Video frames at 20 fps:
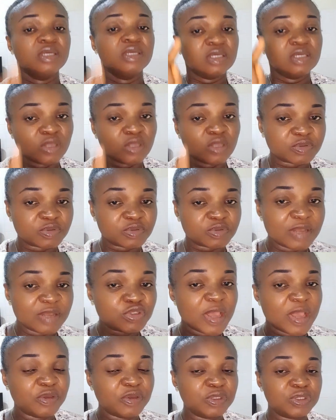Subscribe to
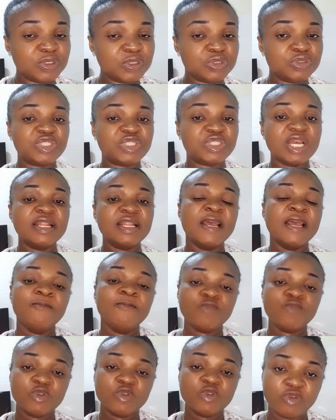my YouTube channel,
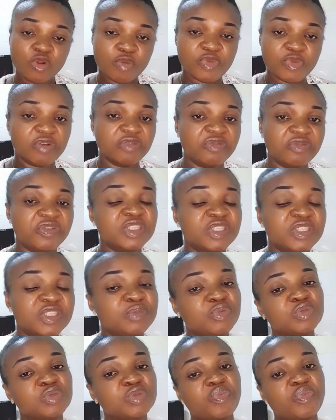follow me on
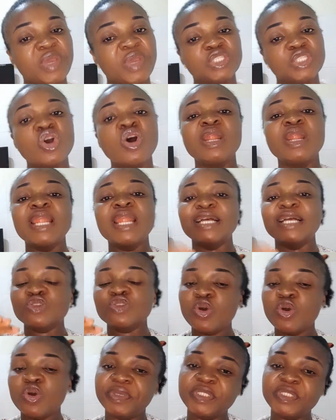Facebook page, all at
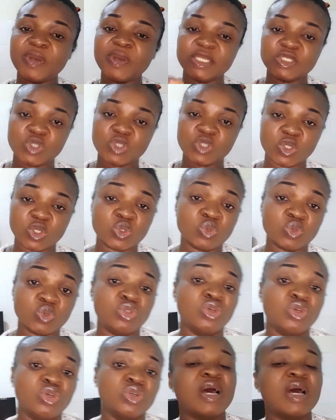Obijoye Talks with
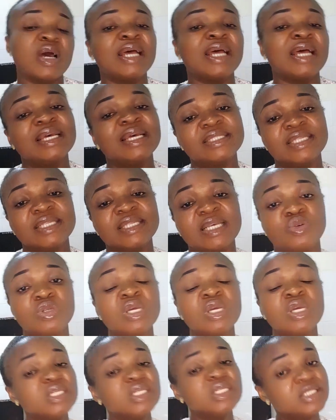Dr. Ada Zion.
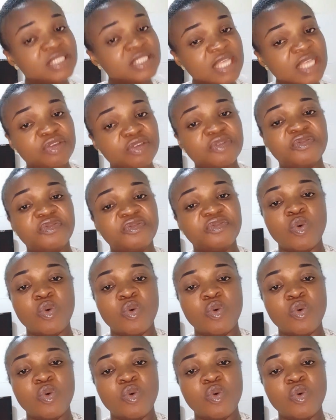Thank you for